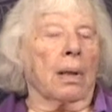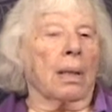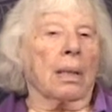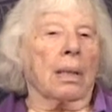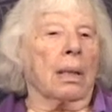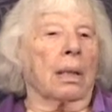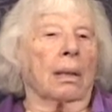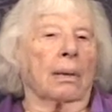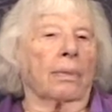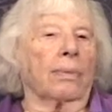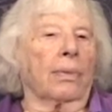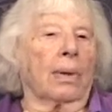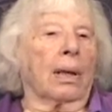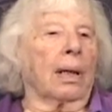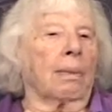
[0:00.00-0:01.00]

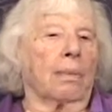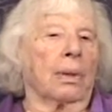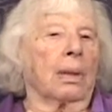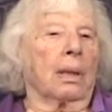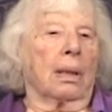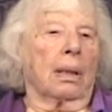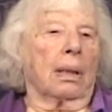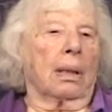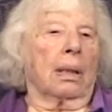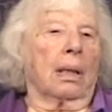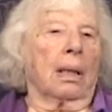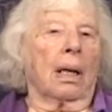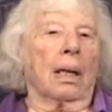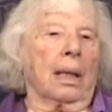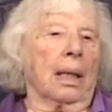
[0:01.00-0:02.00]
myself, I would,
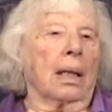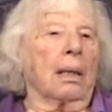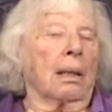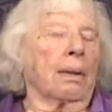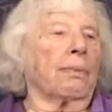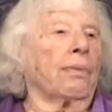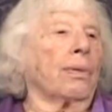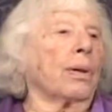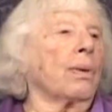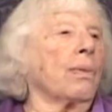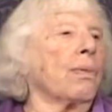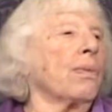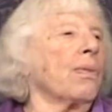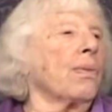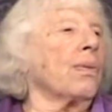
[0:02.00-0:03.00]
I got a
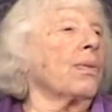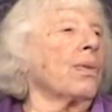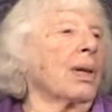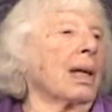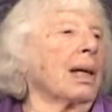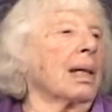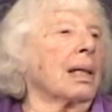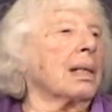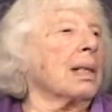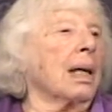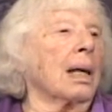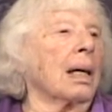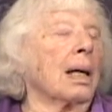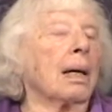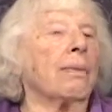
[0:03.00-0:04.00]
few things.
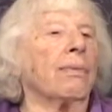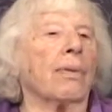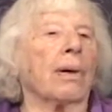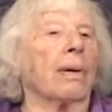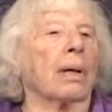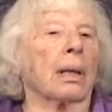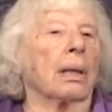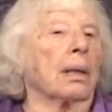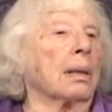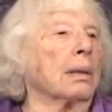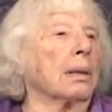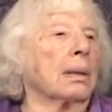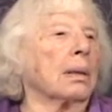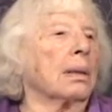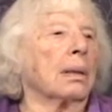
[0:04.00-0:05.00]
I had very
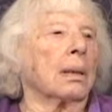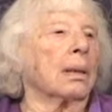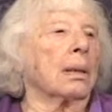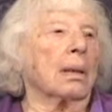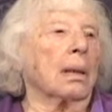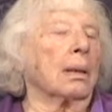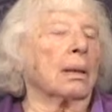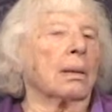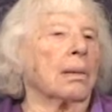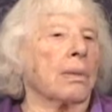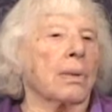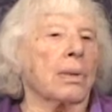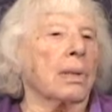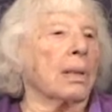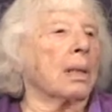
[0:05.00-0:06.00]
little
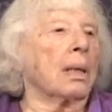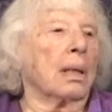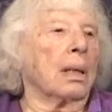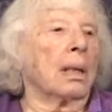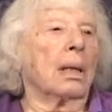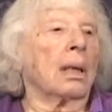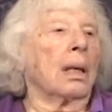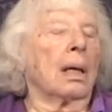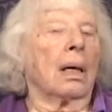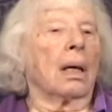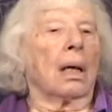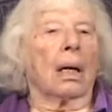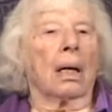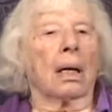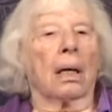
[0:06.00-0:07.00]
clothes.
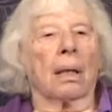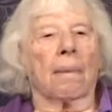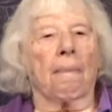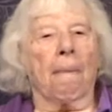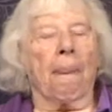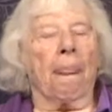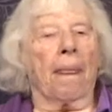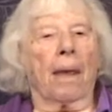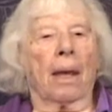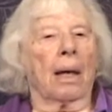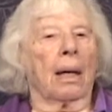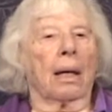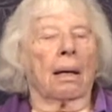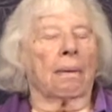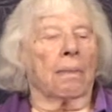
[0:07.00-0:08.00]
Um,
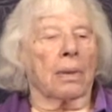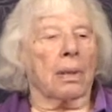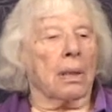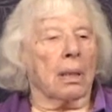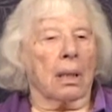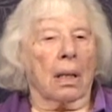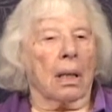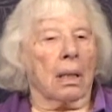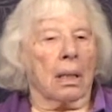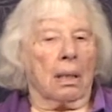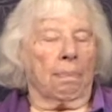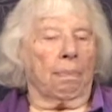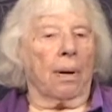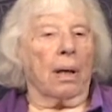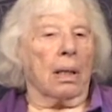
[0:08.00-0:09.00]
it was
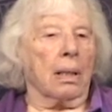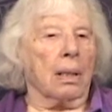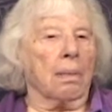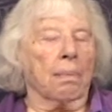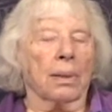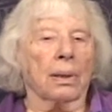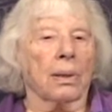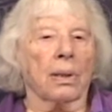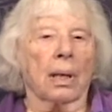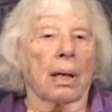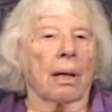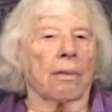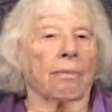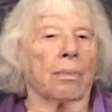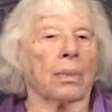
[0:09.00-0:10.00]
not possible to
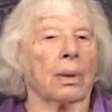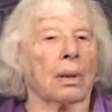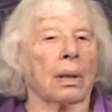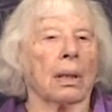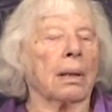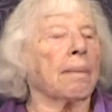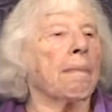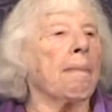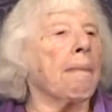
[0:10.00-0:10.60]
have more.